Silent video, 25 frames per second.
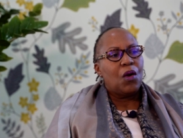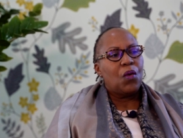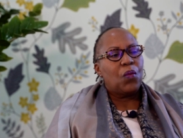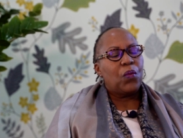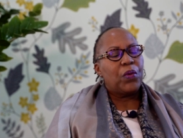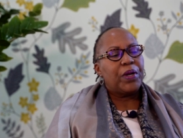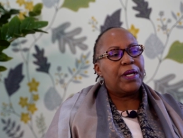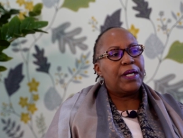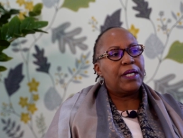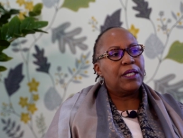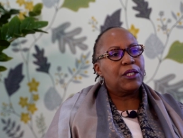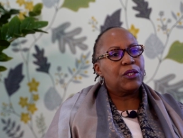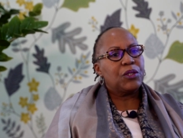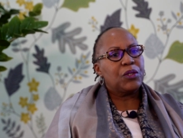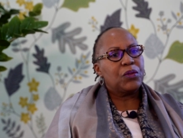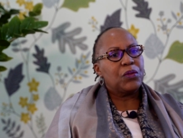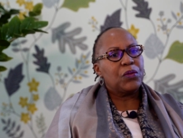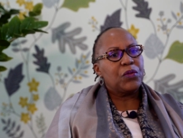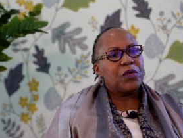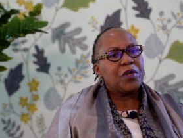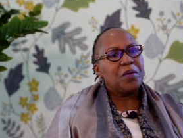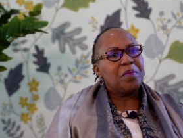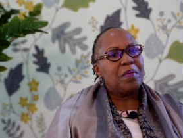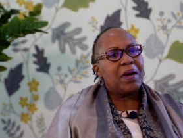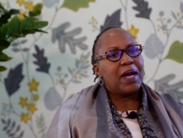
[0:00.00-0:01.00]
We need
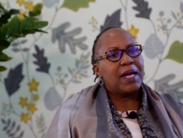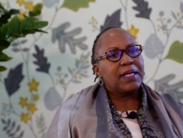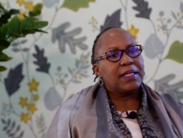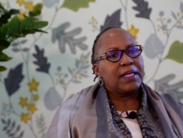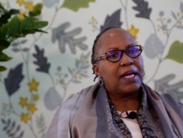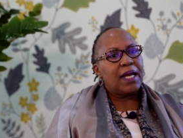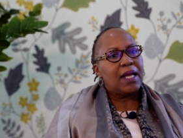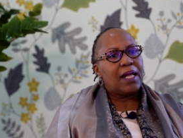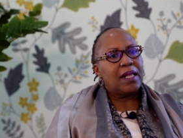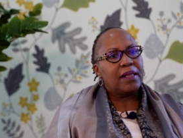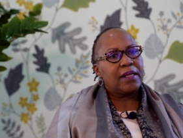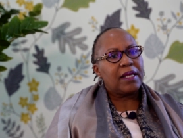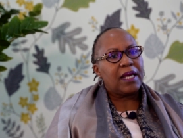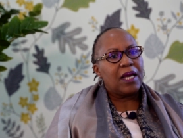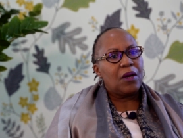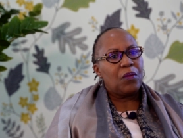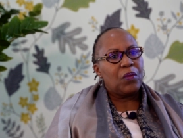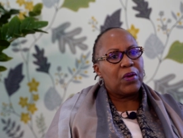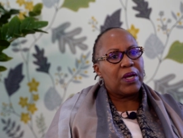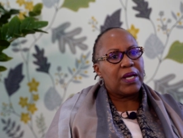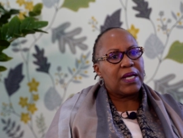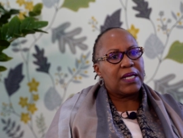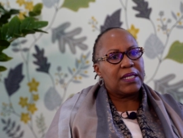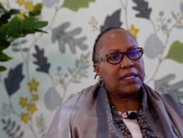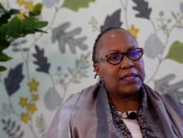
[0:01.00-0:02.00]
to remind our healthcare
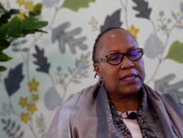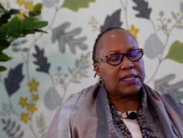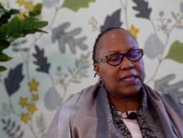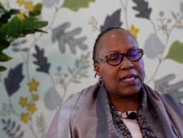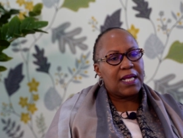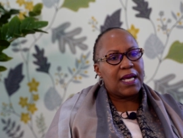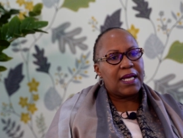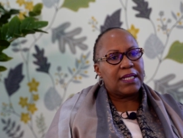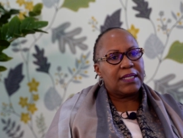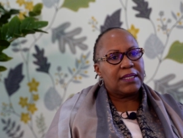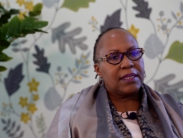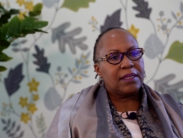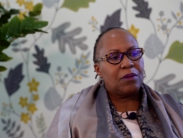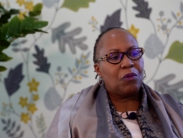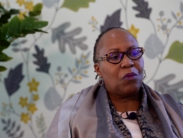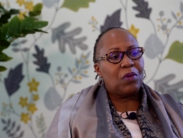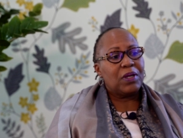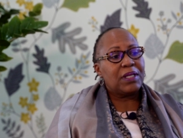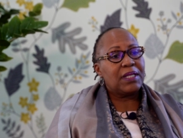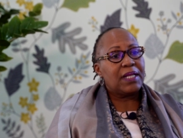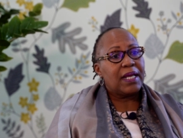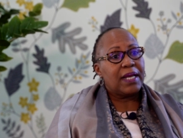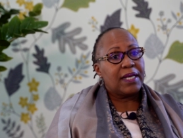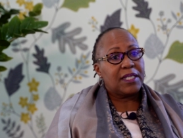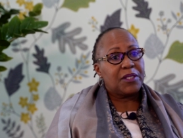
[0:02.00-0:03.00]
workers that
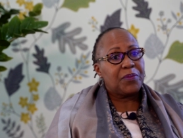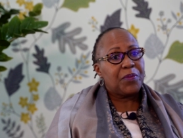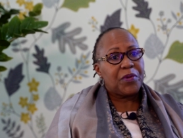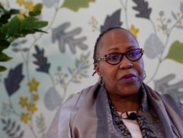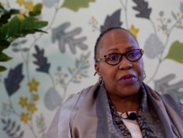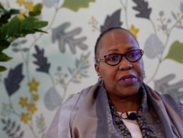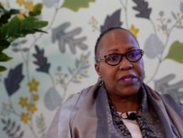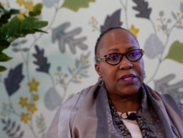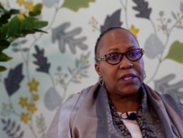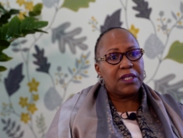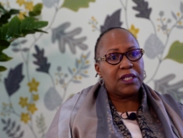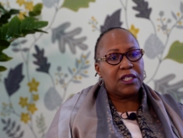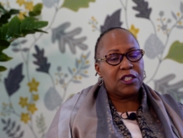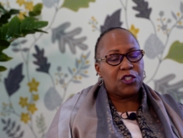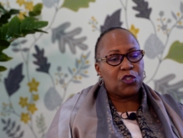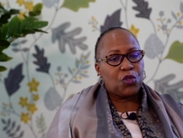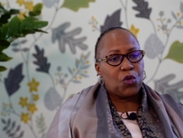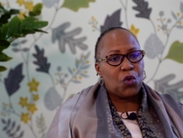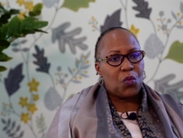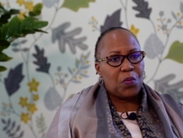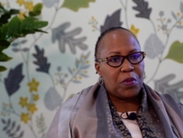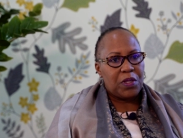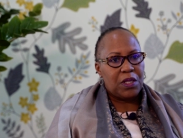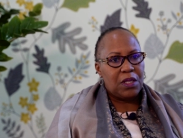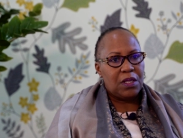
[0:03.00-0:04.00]
what they're experiencing is
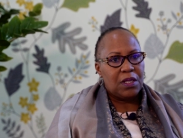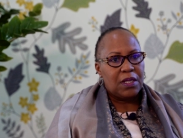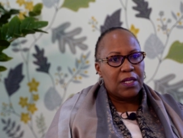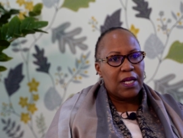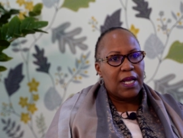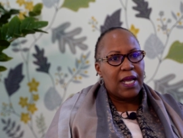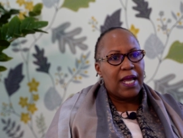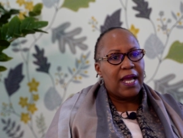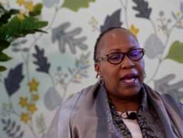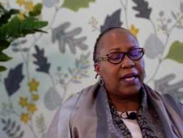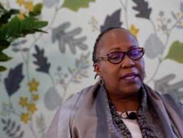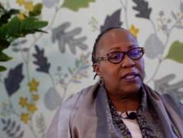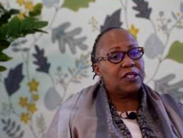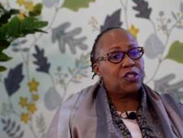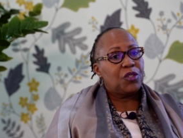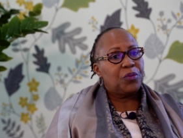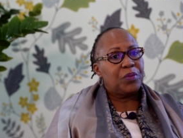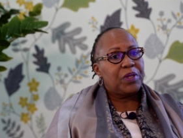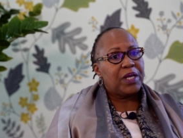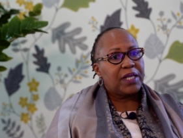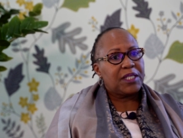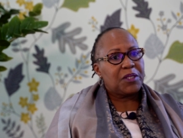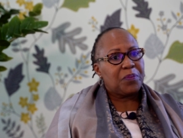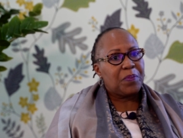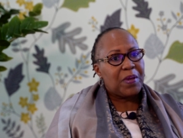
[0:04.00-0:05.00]
normal and is to
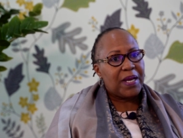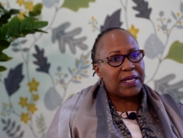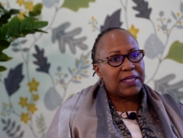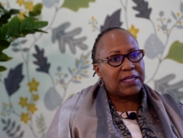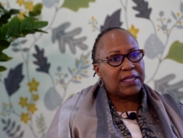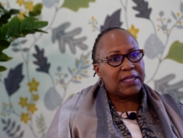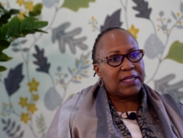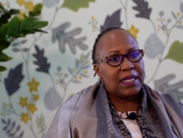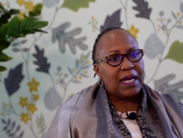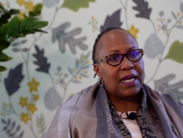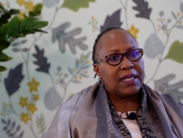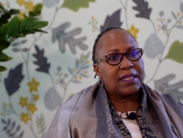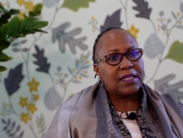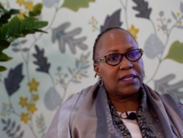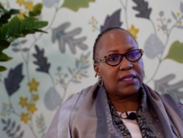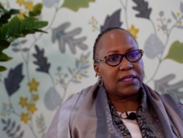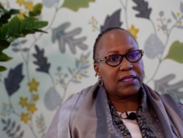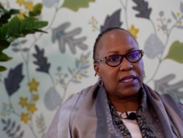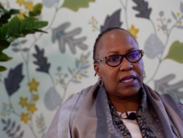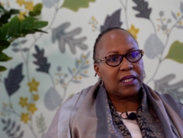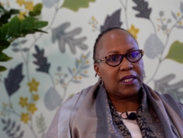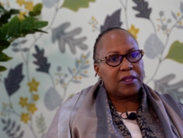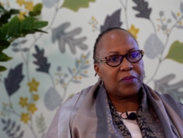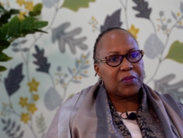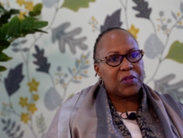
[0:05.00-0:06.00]
be expected under the
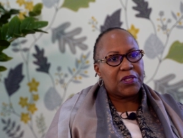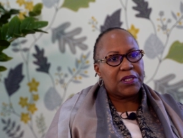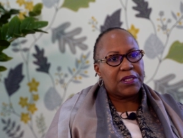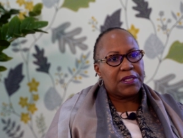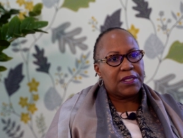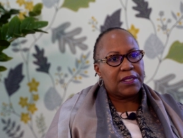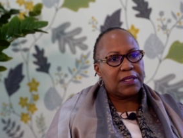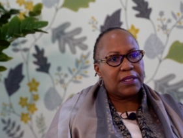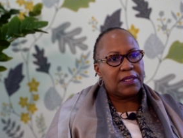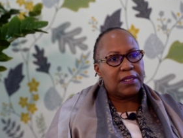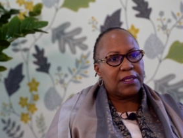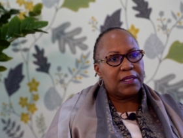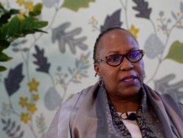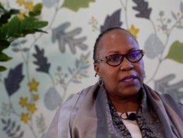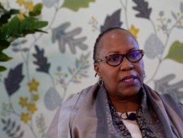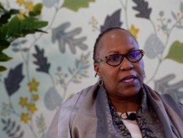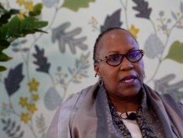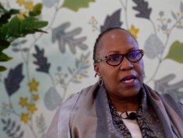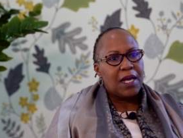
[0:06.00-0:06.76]
circumstances.